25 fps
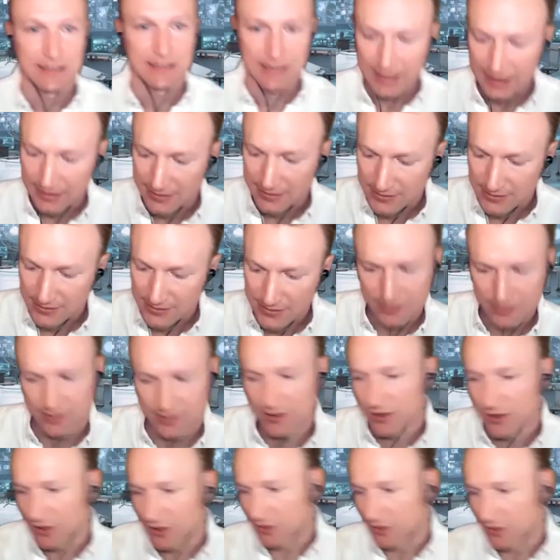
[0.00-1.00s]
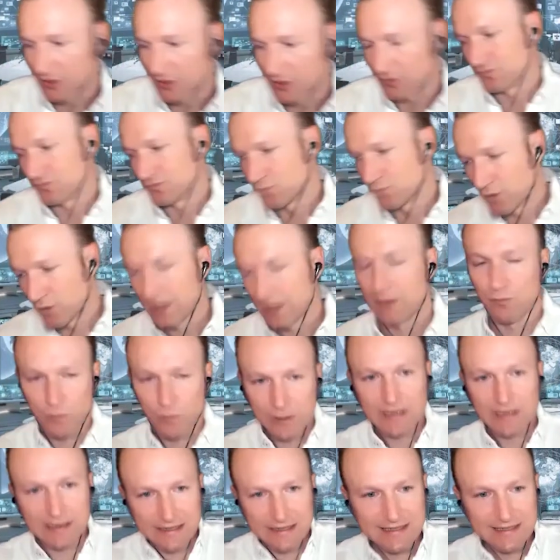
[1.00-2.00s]
And, you know, what I'm
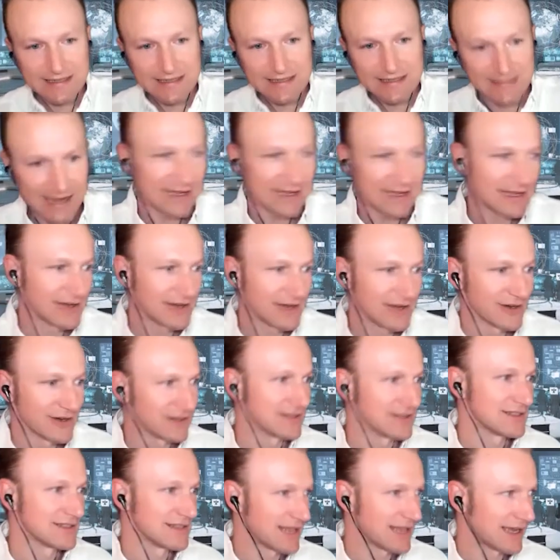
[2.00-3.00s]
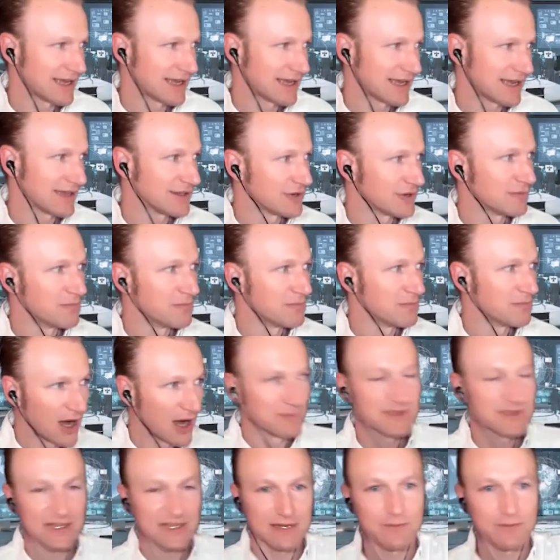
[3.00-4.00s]
really saying here is that, you know,
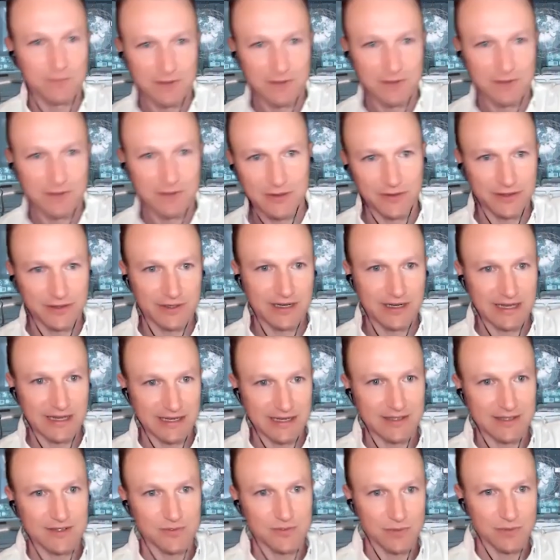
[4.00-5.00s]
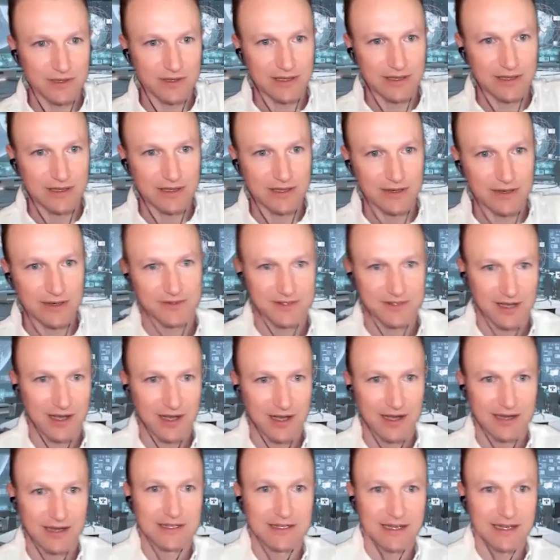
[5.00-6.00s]
moms can feel their kids when they're
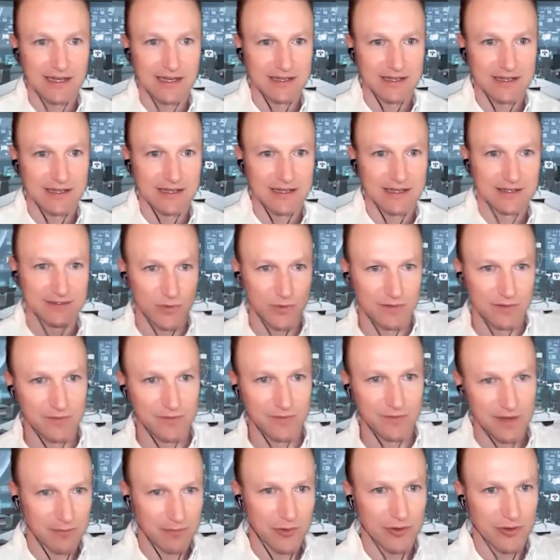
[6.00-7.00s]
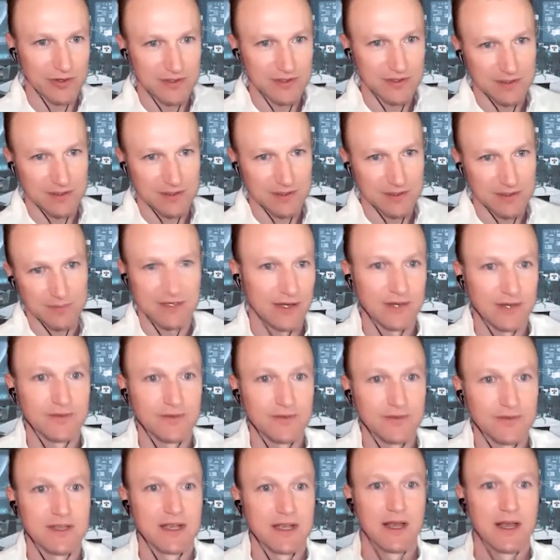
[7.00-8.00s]
outside and one of them hurts
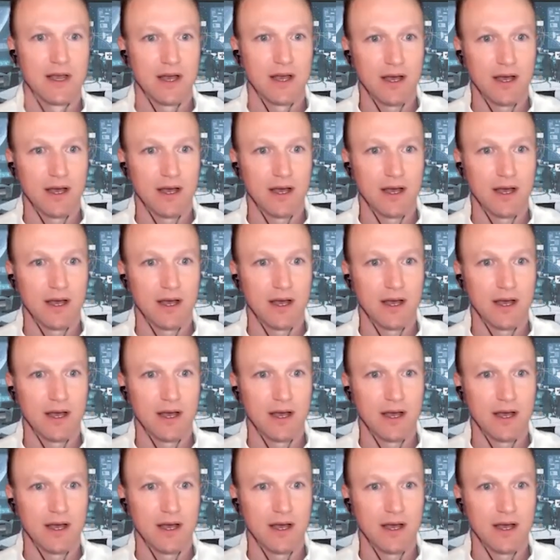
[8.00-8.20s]
themselves.